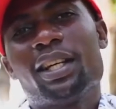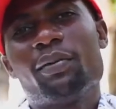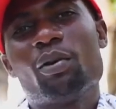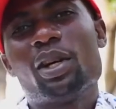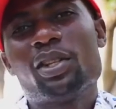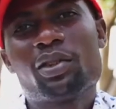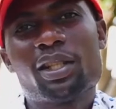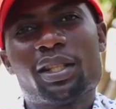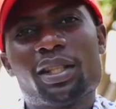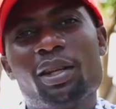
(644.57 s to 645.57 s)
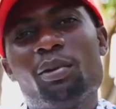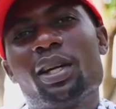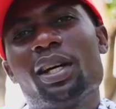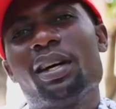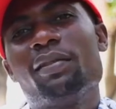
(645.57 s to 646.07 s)
for one tree, then
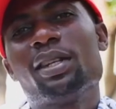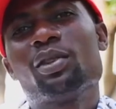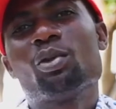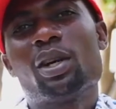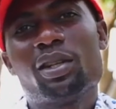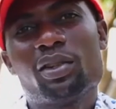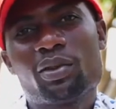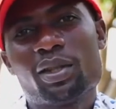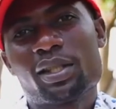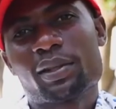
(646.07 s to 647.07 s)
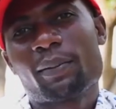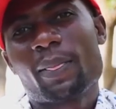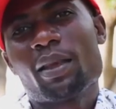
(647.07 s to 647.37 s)
we are having 200 trees.